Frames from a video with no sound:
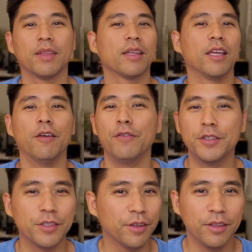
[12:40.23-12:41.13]
If
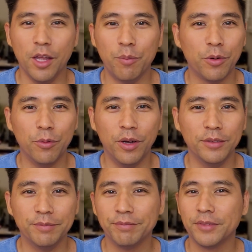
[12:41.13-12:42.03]
it's number
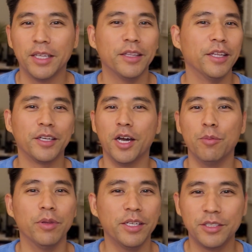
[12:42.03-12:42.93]
one, then God
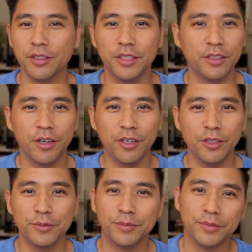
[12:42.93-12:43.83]
bless you,
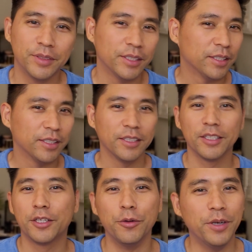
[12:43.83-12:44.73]
Leonardo.
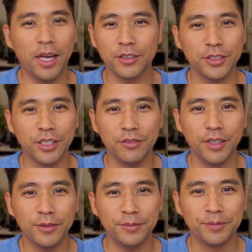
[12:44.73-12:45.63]
Go knock yourself
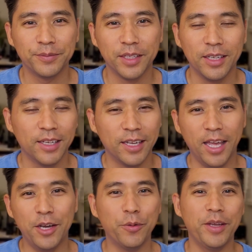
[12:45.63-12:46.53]
out.
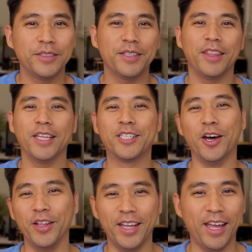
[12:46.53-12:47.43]
Anyways, that's
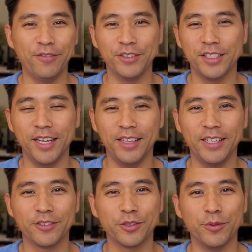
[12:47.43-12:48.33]
all I have for today.
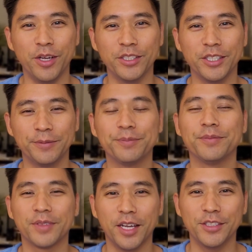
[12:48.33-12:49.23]
Thanks for watching.
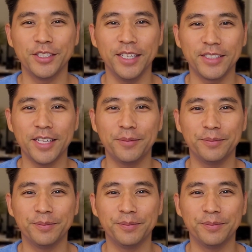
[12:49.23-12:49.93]
I'll see you next time.